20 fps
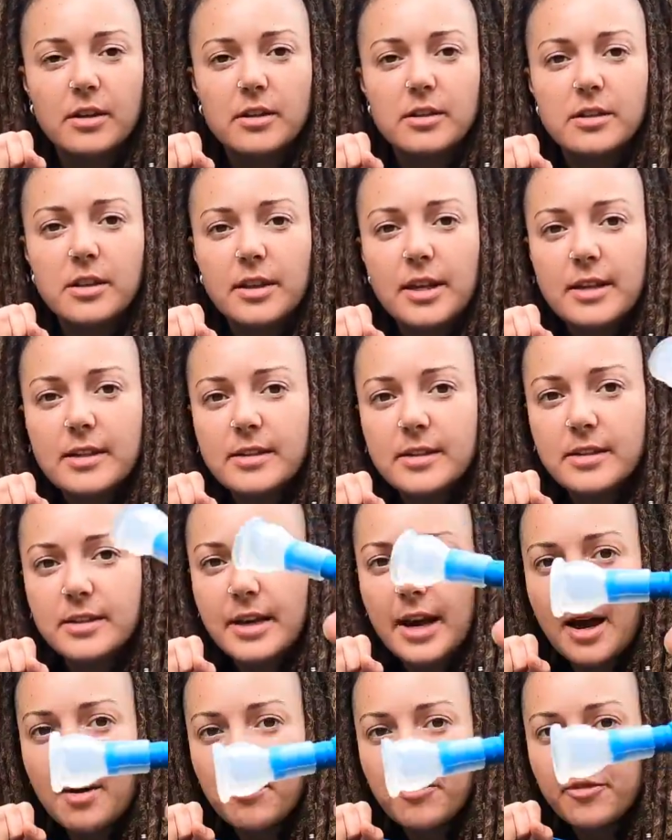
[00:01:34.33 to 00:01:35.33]
So there's the
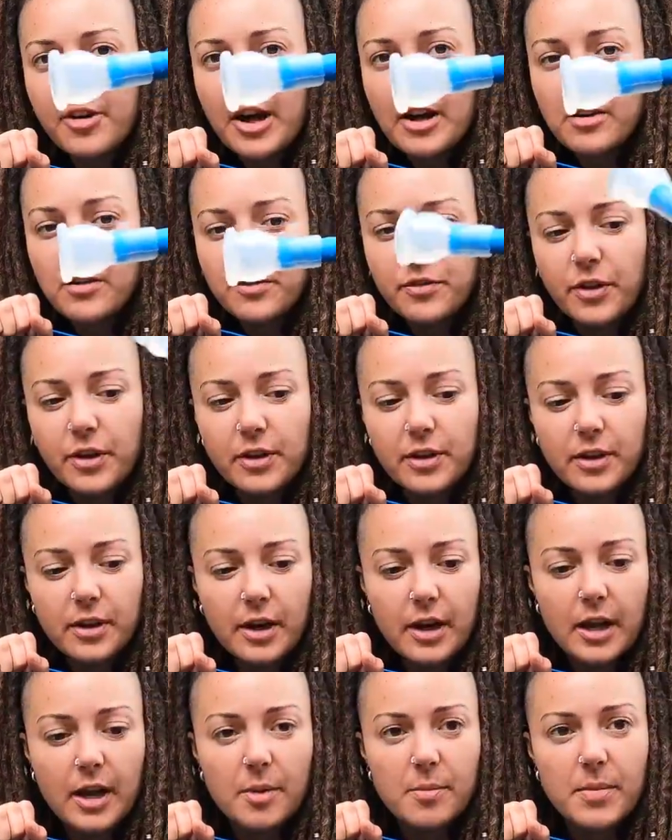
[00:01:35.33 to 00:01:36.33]
tap valve.
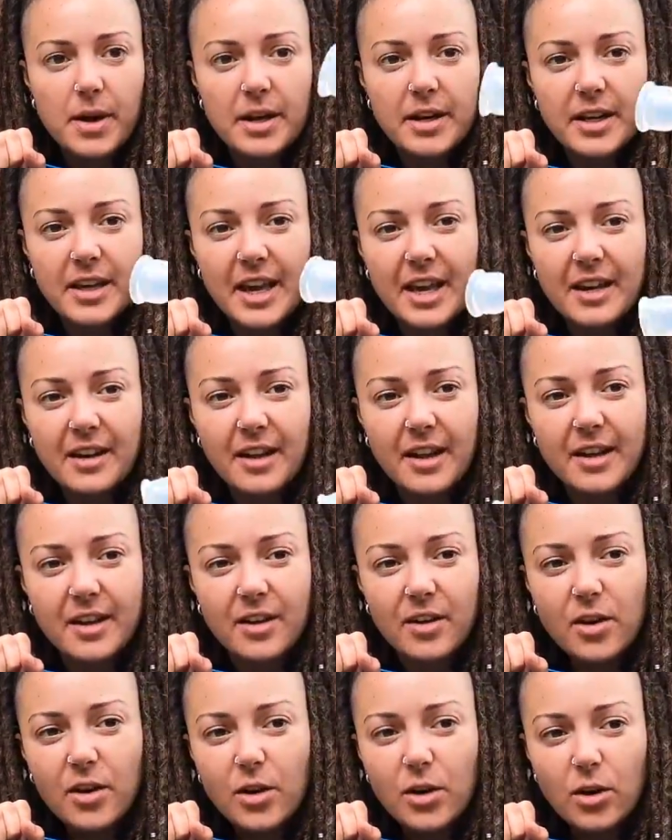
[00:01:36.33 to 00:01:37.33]
Um, and again, like
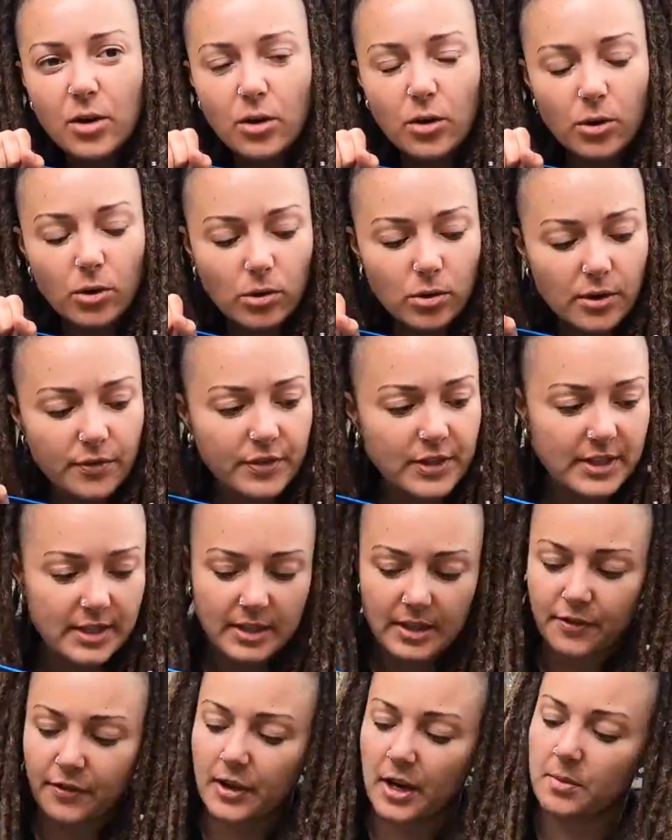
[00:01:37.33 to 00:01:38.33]
all of this
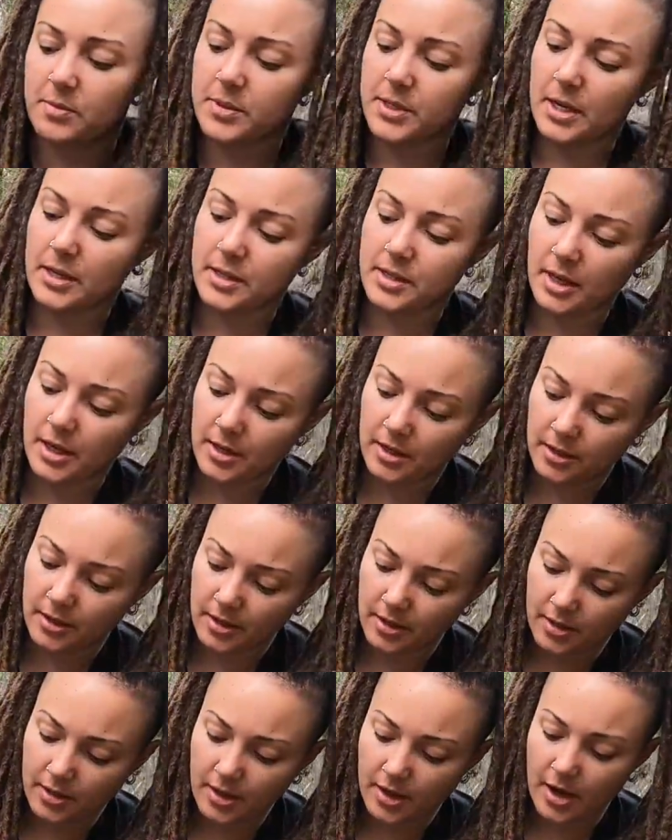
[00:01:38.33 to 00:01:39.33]
stuff comes
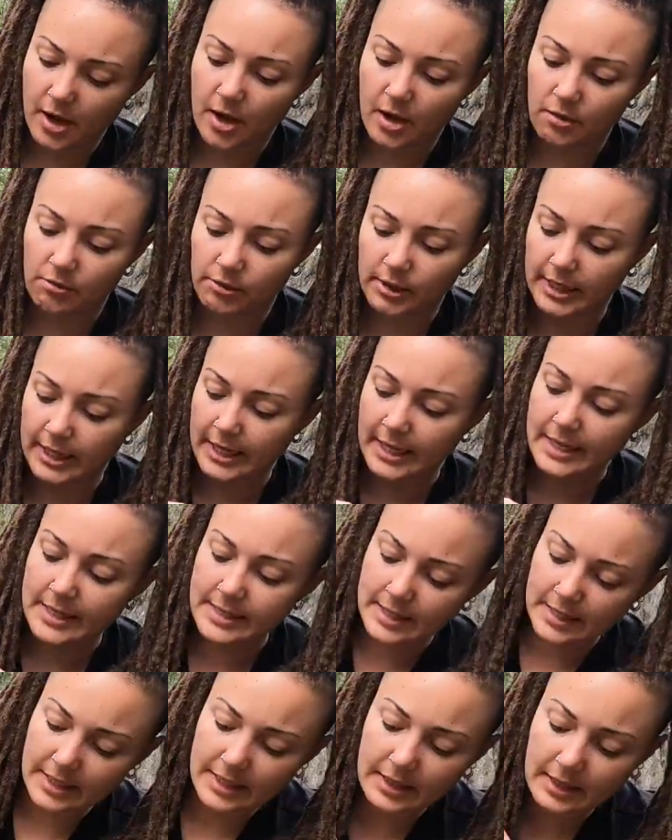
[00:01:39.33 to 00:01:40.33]
undone uh, really
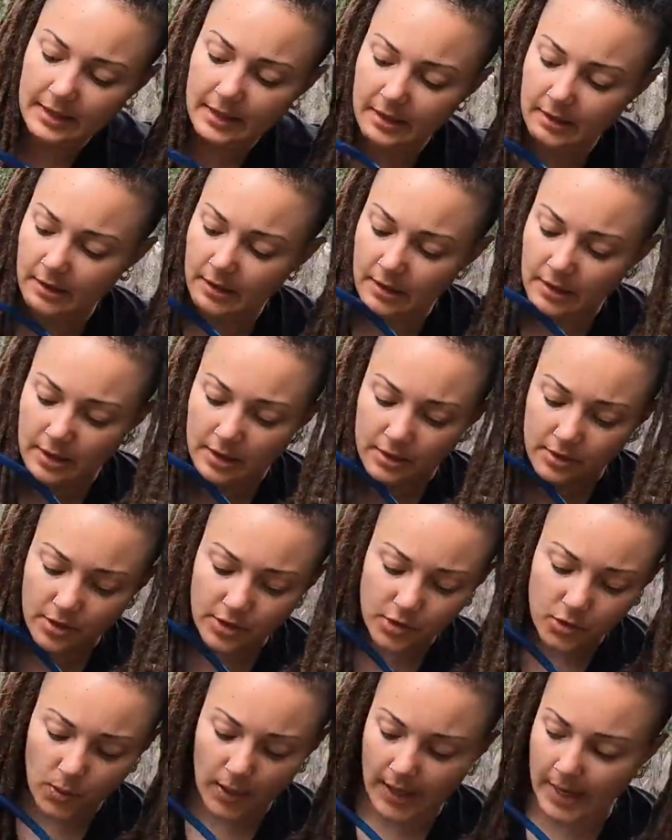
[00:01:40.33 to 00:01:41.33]
easily. So
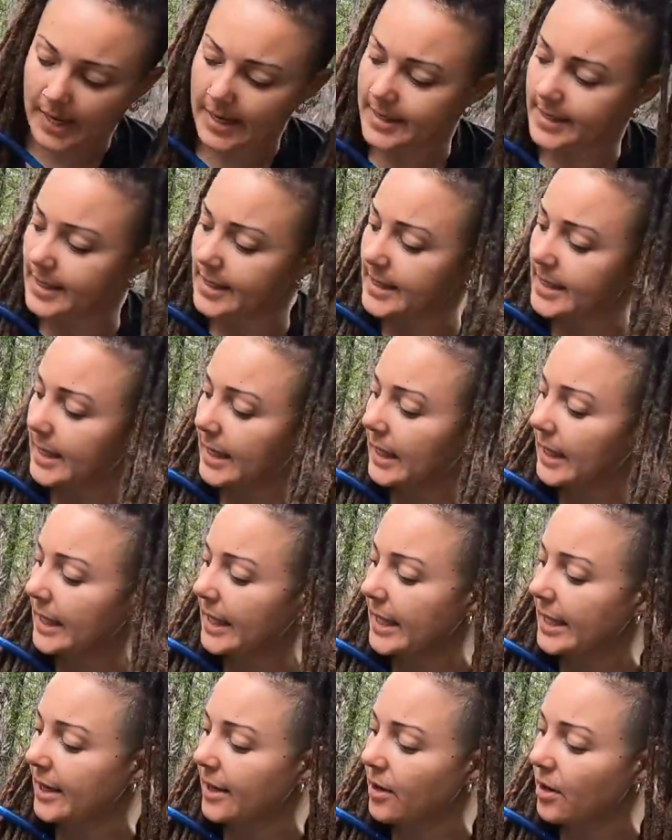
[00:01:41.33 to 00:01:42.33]
it's quite easy to
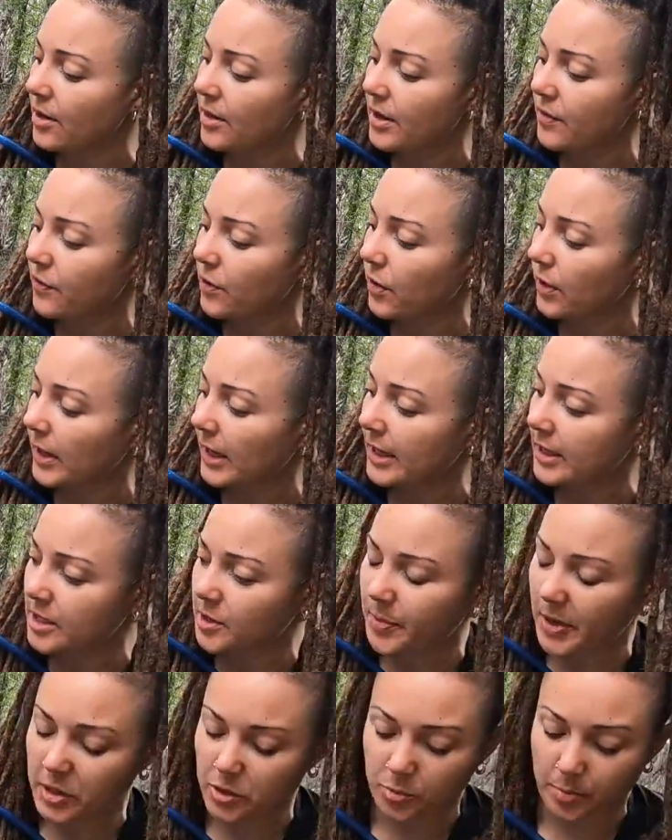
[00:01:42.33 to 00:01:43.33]
clean. I know they've got like a
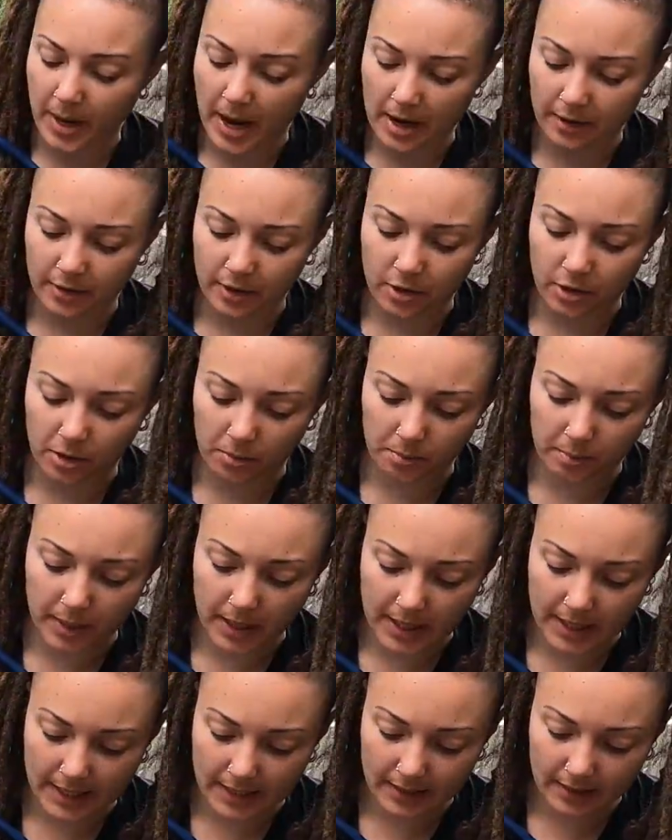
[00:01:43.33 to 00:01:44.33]
special pack that you can
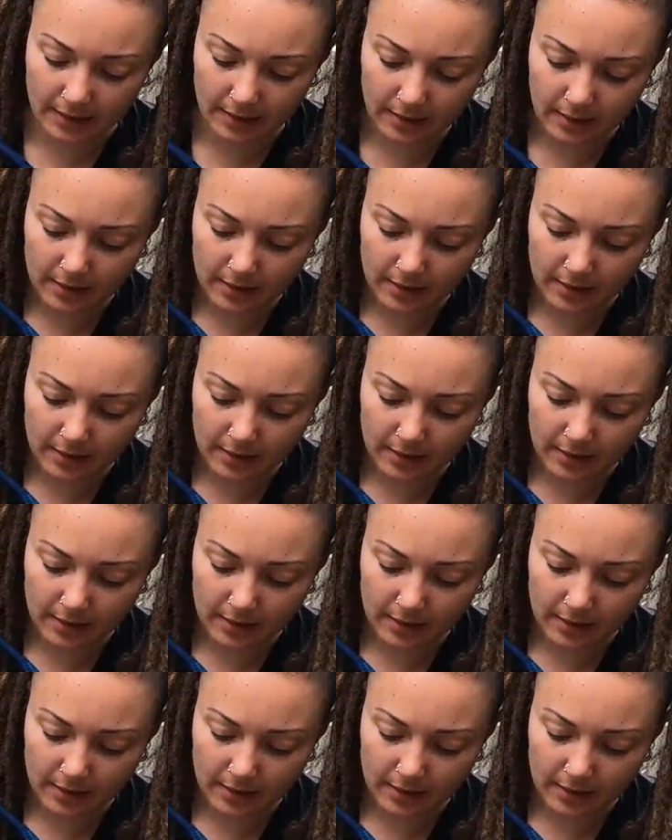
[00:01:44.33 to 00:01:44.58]
buy